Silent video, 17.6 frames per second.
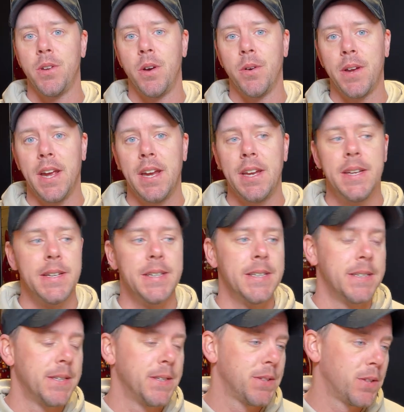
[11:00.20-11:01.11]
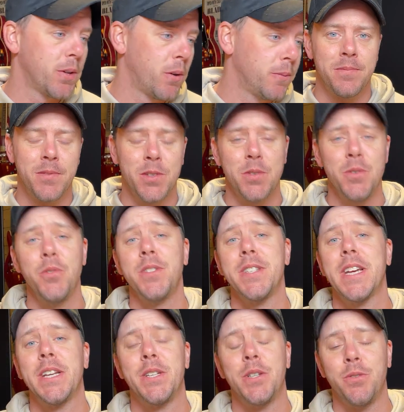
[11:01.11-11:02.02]
okay? So, so nothing
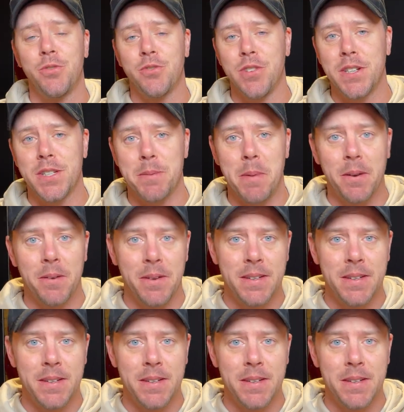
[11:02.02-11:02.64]
to get too stressed about.